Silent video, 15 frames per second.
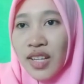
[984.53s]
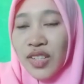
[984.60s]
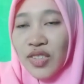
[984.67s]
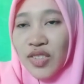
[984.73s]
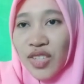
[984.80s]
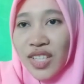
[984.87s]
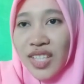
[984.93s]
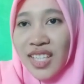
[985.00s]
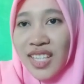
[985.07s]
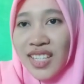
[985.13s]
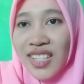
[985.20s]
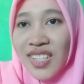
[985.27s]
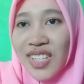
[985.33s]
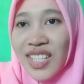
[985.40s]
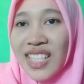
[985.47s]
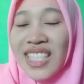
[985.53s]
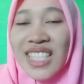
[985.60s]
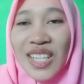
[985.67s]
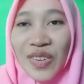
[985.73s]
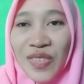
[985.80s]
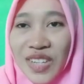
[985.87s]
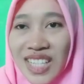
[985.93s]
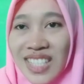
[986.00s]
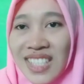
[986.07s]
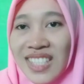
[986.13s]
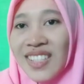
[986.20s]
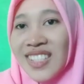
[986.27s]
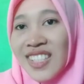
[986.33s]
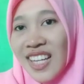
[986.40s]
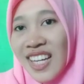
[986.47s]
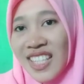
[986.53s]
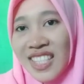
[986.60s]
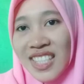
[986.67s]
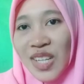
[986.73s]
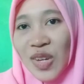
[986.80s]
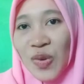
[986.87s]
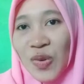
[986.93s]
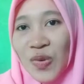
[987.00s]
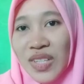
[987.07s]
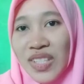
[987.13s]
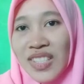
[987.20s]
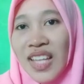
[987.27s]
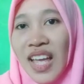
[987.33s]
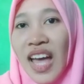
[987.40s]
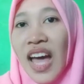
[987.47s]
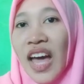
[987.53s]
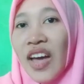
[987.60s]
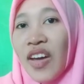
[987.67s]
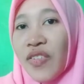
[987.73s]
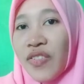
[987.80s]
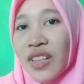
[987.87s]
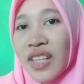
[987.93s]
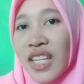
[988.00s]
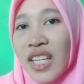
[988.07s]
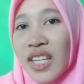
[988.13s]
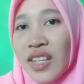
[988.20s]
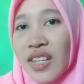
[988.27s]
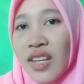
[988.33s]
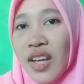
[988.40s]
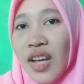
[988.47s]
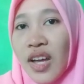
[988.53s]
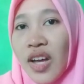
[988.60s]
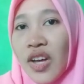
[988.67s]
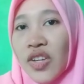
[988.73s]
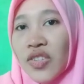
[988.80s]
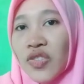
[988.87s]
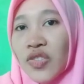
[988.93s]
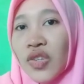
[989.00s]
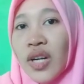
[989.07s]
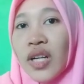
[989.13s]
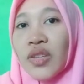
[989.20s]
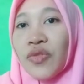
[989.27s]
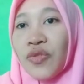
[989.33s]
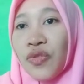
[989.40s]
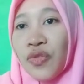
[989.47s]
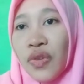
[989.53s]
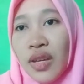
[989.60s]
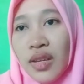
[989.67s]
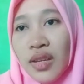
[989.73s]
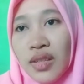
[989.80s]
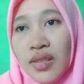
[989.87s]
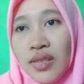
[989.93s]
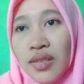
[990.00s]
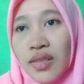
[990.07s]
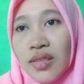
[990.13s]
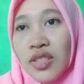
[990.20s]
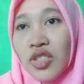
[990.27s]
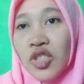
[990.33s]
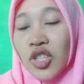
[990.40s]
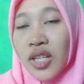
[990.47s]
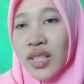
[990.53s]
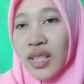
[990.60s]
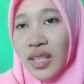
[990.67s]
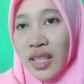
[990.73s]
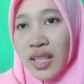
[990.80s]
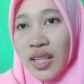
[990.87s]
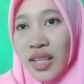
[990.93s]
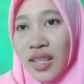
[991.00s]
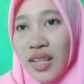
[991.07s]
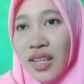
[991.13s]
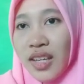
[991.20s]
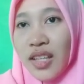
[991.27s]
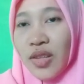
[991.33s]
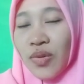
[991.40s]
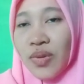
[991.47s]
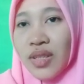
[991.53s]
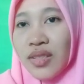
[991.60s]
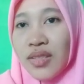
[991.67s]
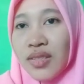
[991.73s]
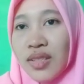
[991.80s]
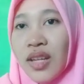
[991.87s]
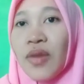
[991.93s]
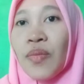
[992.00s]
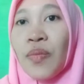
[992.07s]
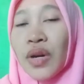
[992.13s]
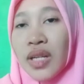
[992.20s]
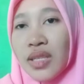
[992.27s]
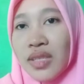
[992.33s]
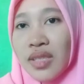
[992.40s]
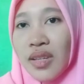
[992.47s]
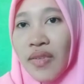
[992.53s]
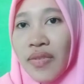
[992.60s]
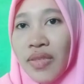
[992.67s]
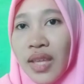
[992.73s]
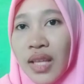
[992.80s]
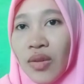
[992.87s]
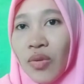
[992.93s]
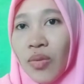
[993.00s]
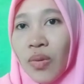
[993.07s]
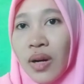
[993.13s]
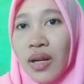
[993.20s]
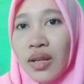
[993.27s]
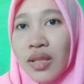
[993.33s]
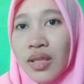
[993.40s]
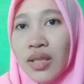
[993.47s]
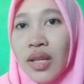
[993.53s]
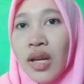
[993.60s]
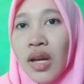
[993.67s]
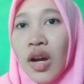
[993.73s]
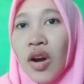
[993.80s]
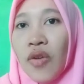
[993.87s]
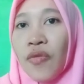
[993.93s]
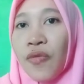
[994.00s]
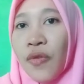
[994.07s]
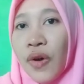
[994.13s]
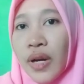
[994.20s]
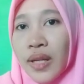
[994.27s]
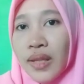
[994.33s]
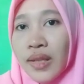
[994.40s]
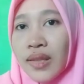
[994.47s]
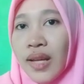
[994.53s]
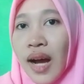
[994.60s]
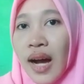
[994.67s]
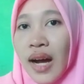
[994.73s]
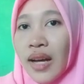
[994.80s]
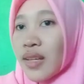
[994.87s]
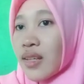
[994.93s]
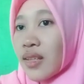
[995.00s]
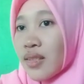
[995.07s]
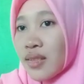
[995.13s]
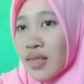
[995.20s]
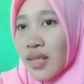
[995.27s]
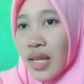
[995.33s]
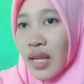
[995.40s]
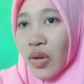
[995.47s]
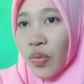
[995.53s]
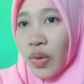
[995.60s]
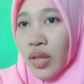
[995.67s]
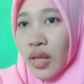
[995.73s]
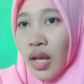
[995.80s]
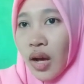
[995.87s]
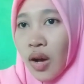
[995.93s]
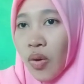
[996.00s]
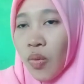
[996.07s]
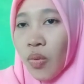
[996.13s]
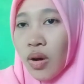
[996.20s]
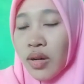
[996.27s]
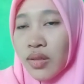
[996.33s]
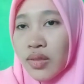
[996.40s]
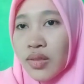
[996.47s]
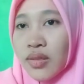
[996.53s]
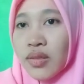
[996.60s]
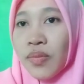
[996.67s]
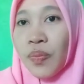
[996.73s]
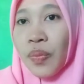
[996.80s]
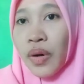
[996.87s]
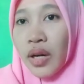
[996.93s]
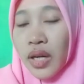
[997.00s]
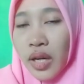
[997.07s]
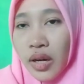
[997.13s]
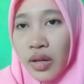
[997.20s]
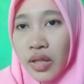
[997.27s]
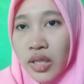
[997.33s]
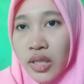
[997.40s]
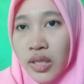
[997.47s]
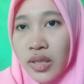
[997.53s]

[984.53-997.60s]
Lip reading: Traditional Japanese society was heavily stratified socially. It was impressive that one avoided eye contact with one's superiors,